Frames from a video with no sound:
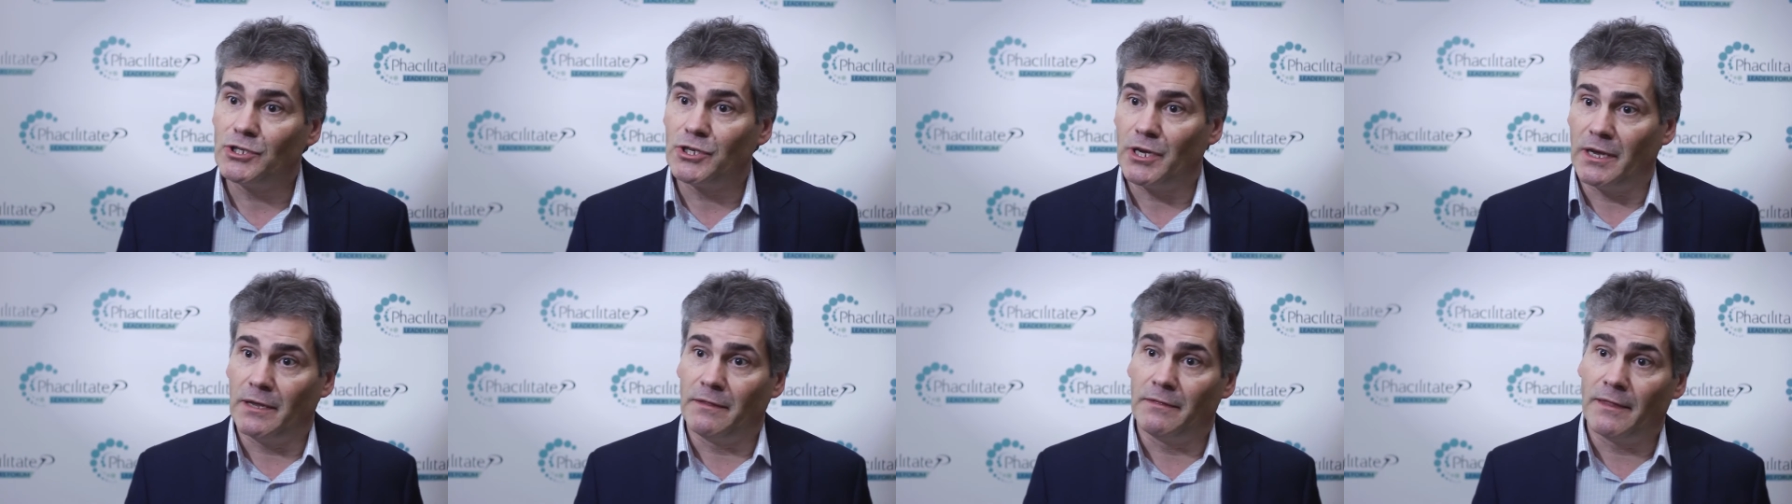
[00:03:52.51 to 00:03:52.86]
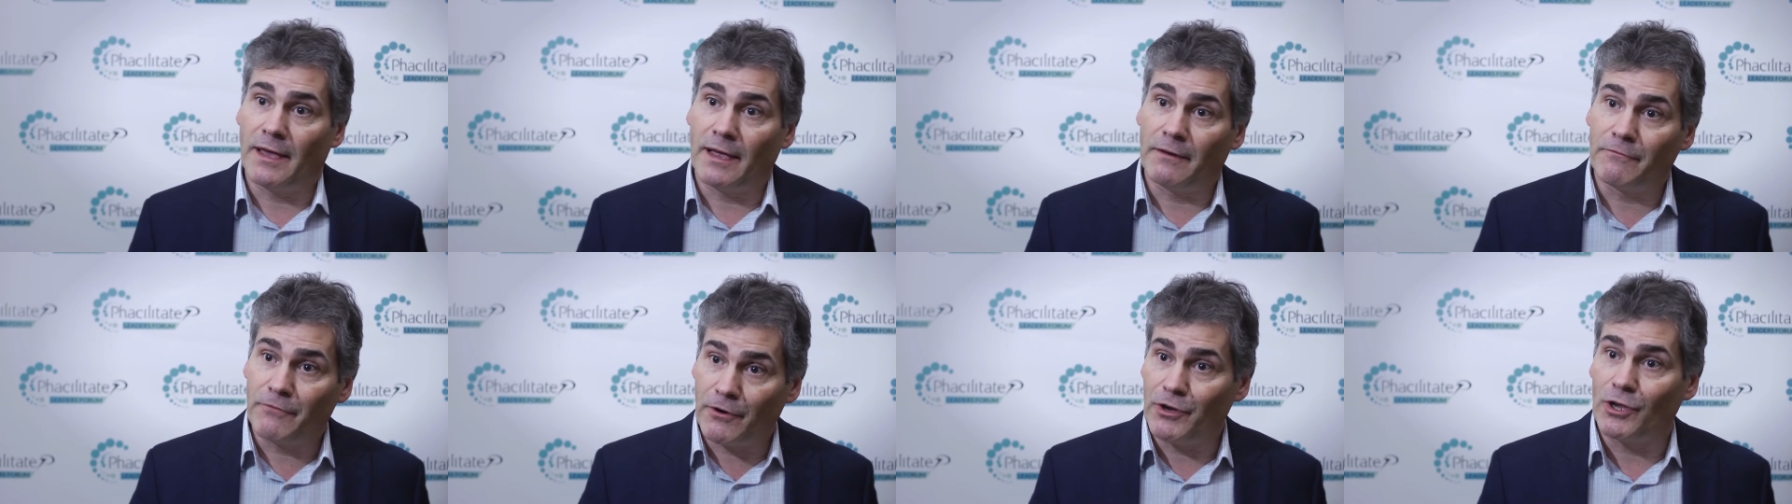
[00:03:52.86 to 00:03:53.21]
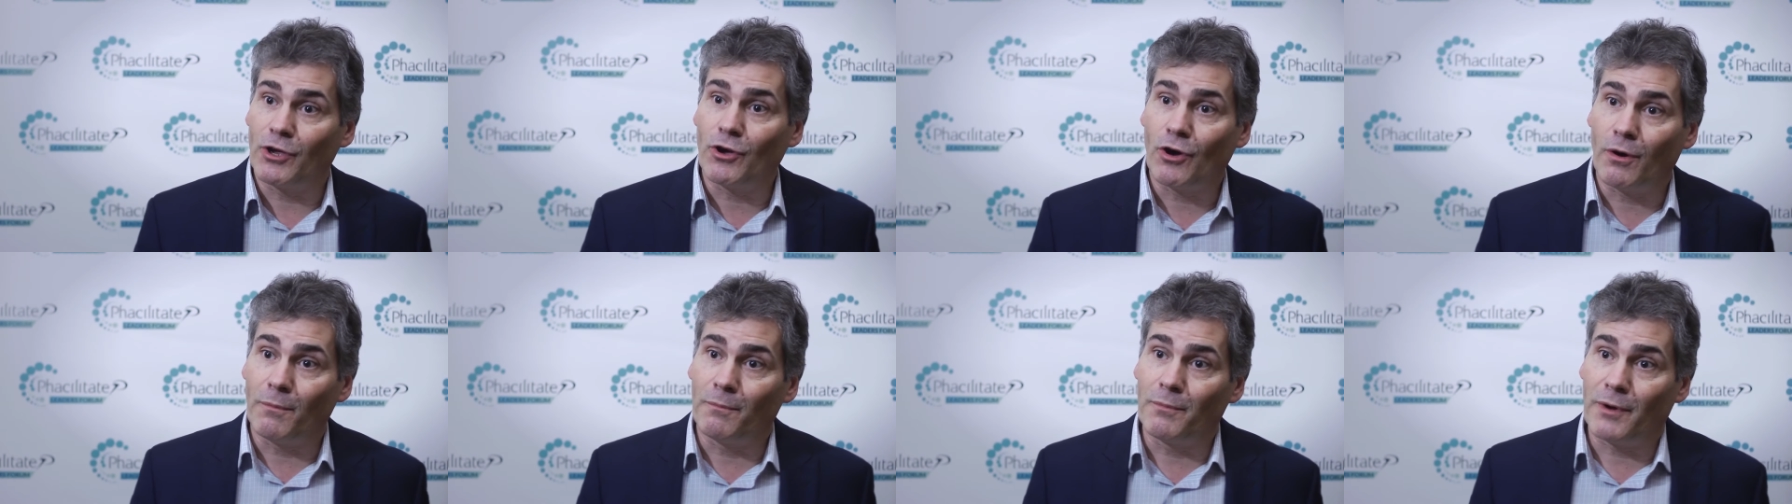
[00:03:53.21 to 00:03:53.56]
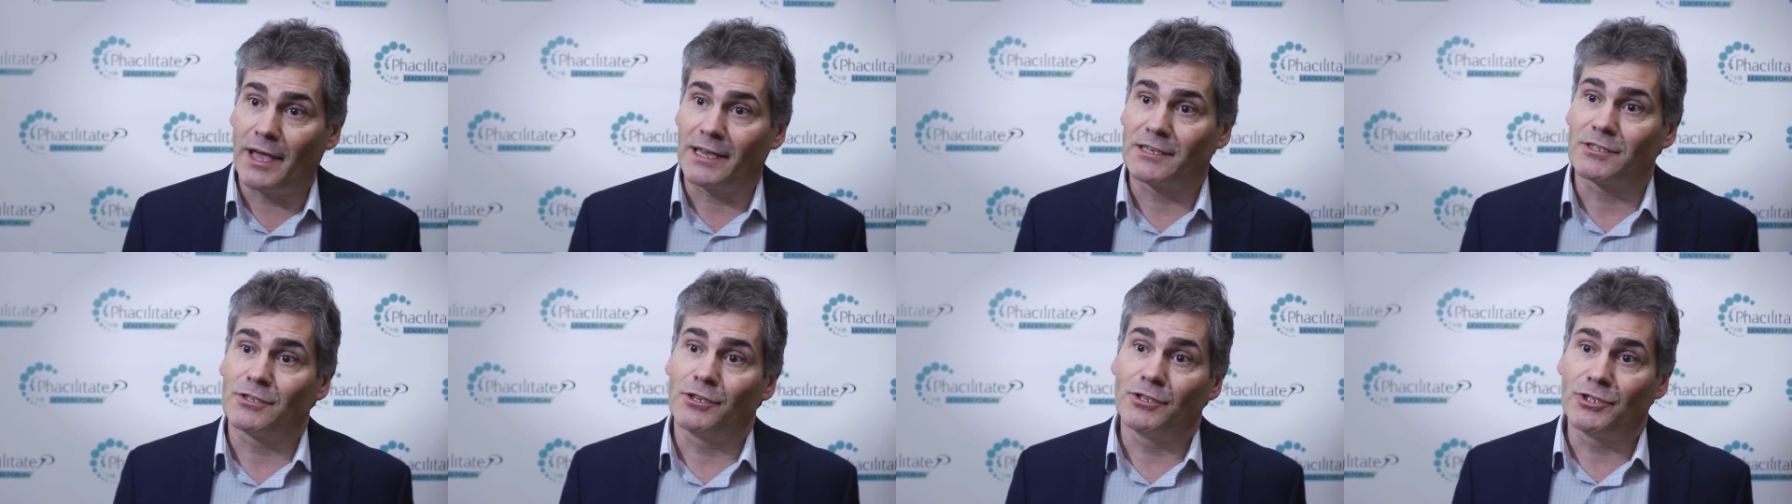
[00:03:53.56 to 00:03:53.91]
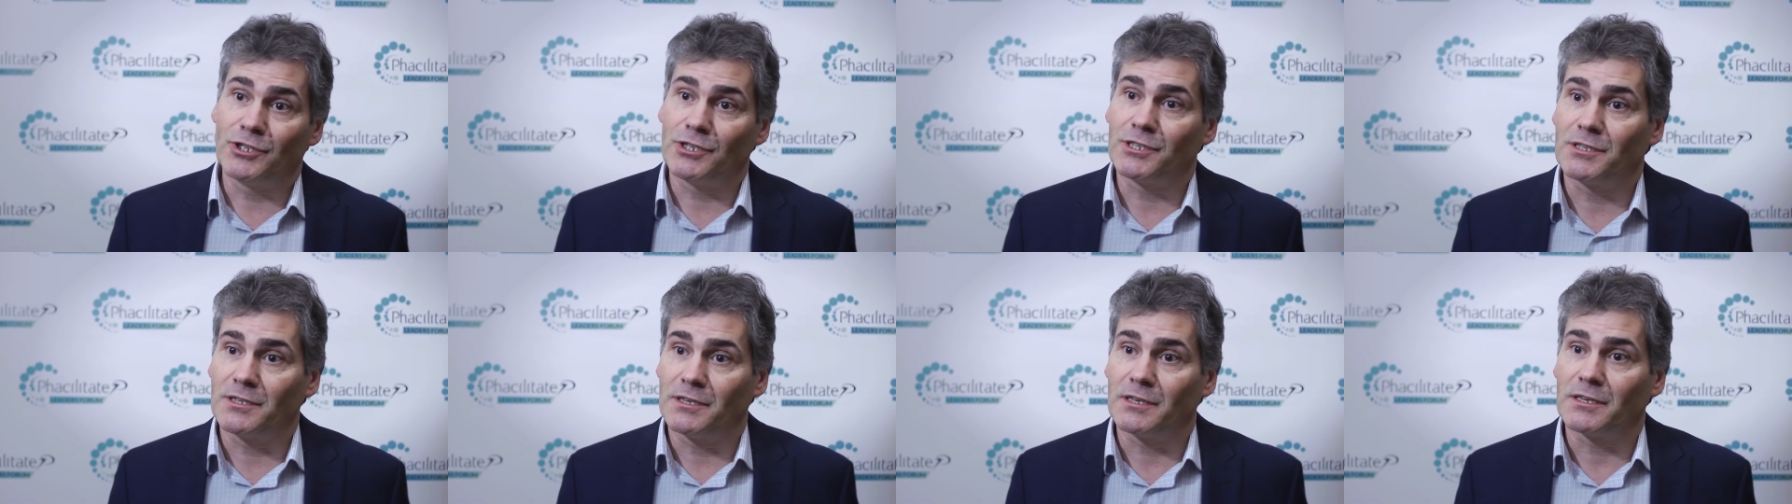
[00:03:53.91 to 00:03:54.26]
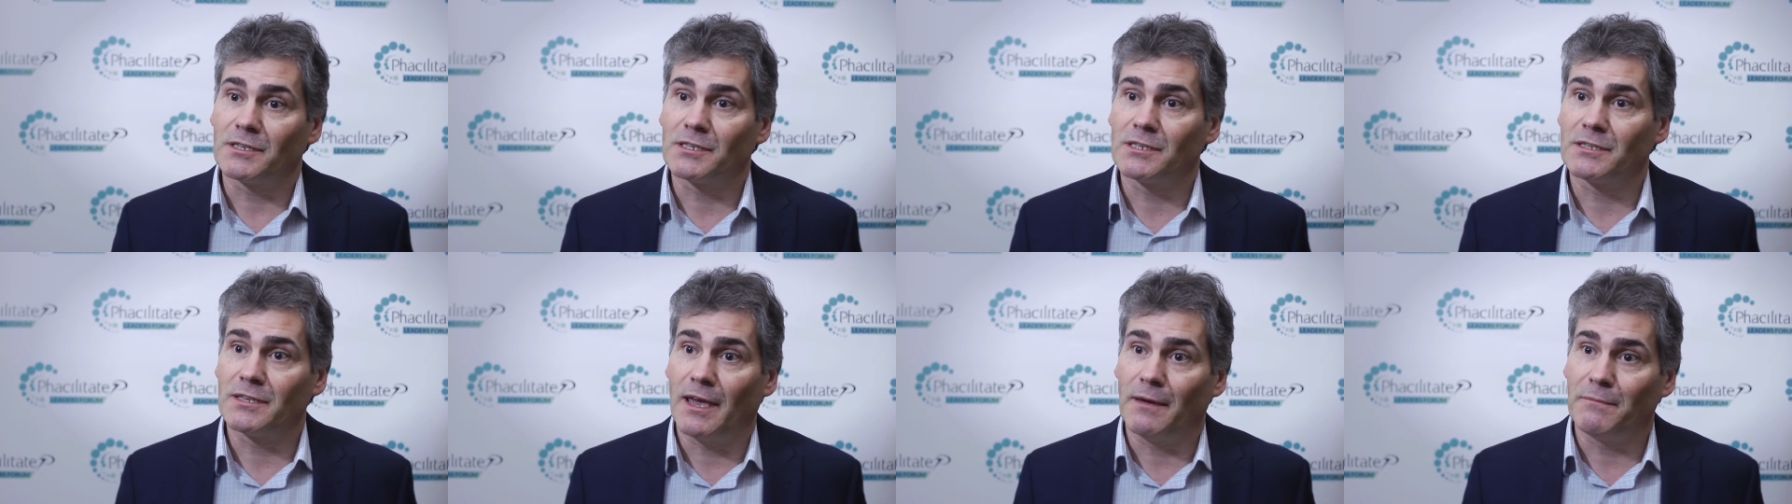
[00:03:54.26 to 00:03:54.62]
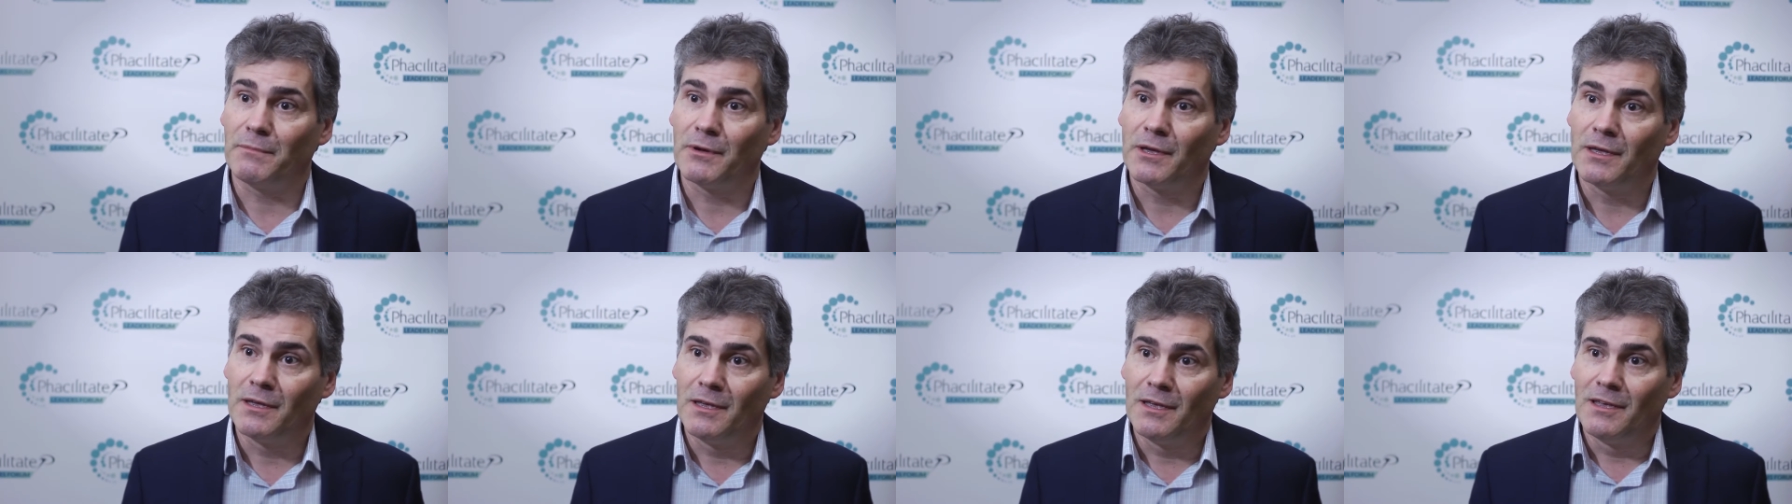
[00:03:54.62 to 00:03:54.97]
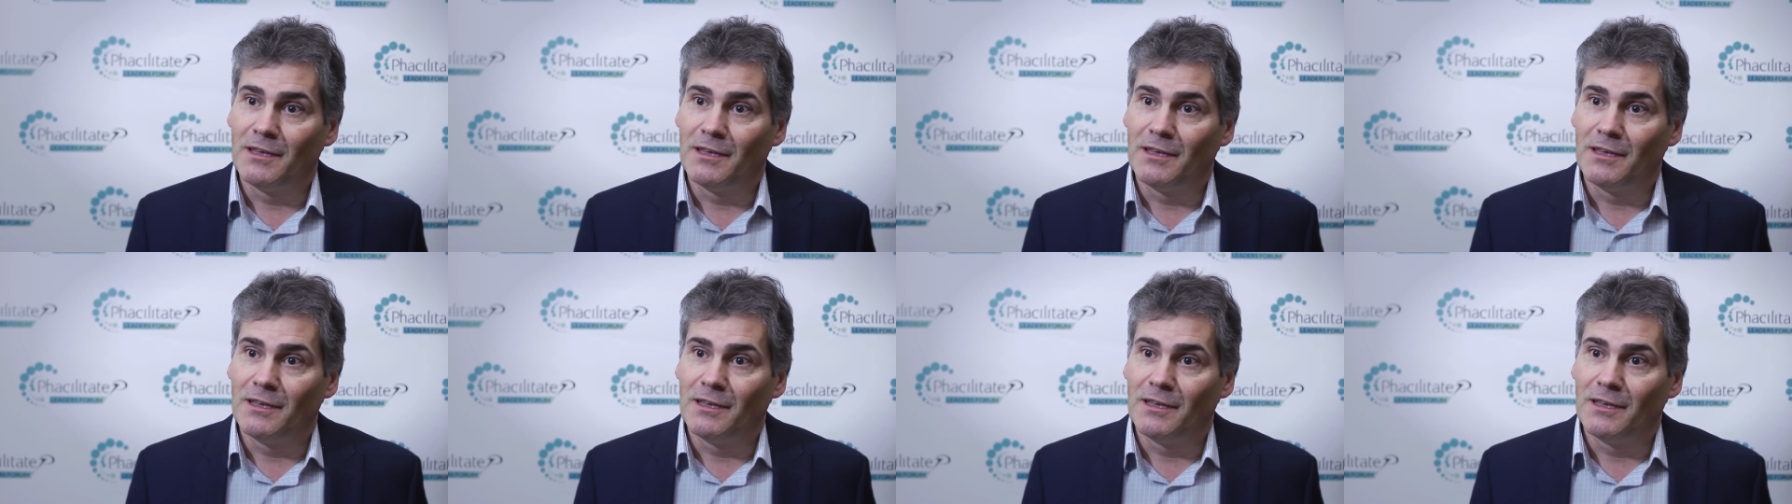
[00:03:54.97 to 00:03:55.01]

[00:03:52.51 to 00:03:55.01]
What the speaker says: chain that very complex logistics step.